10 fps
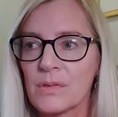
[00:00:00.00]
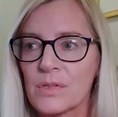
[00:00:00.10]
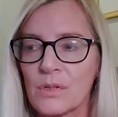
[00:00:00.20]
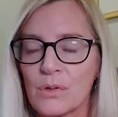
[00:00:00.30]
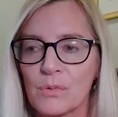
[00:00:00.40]

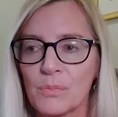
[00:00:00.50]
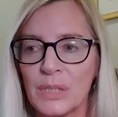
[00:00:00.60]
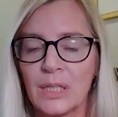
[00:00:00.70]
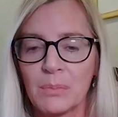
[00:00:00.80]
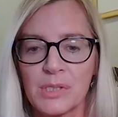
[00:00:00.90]
So
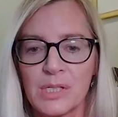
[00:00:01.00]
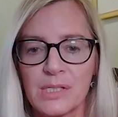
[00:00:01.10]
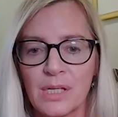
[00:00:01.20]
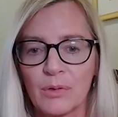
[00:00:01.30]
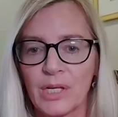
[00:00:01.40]
being able to
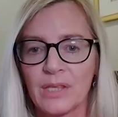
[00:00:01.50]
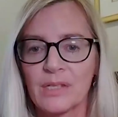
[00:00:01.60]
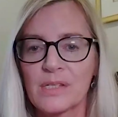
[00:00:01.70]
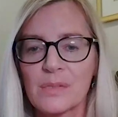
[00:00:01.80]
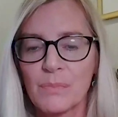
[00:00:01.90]
say, okay,
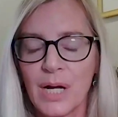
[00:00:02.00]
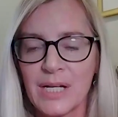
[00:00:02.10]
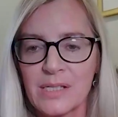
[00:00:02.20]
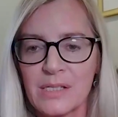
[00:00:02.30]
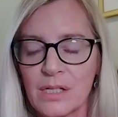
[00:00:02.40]
this is
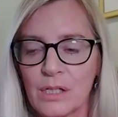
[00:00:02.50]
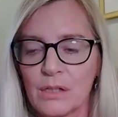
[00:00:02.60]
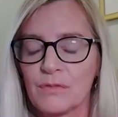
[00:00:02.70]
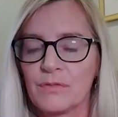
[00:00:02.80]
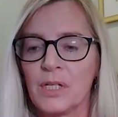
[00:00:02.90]
my
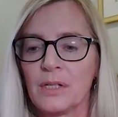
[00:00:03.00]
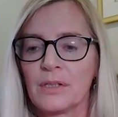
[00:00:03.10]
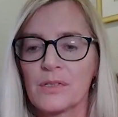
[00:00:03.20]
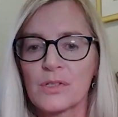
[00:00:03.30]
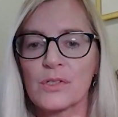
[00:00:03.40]
stuff,
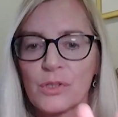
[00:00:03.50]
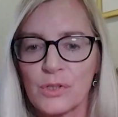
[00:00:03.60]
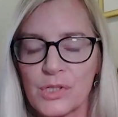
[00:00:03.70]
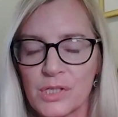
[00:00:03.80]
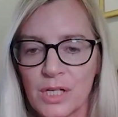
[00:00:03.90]
this is
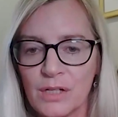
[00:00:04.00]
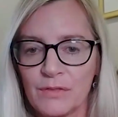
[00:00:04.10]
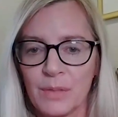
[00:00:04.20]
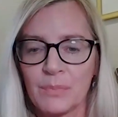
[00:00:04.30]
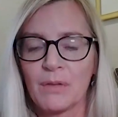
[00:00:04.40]
your
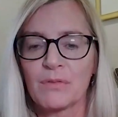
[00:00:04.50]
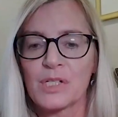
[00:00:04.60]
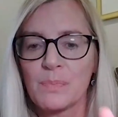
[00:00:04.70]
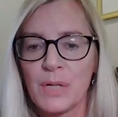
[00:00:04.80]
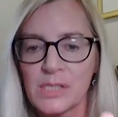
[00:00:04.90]
stuff, I'm not
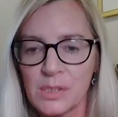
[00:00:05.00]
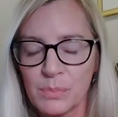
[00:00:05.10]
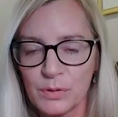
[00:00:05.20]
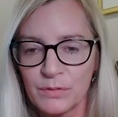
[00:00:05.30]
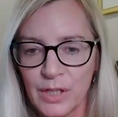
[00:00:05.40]

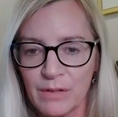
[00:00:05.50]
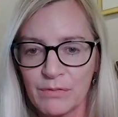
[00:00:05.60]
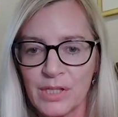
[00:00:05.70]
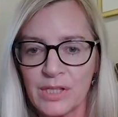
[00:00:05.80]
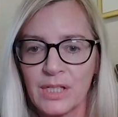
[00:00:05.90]
responsible for
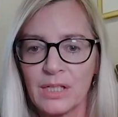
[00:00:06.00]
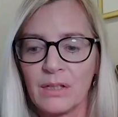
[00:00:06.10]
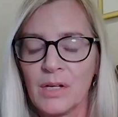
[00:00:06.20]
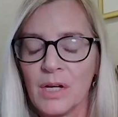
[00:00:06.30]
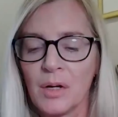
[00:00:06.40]
everything.